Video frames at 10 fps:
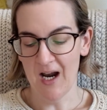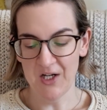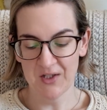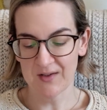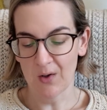I
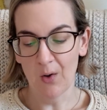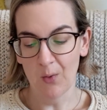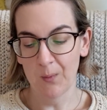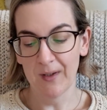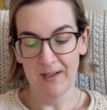just
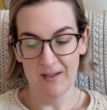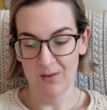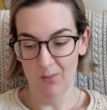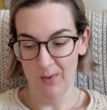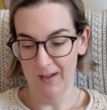hope
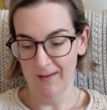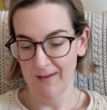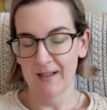it will.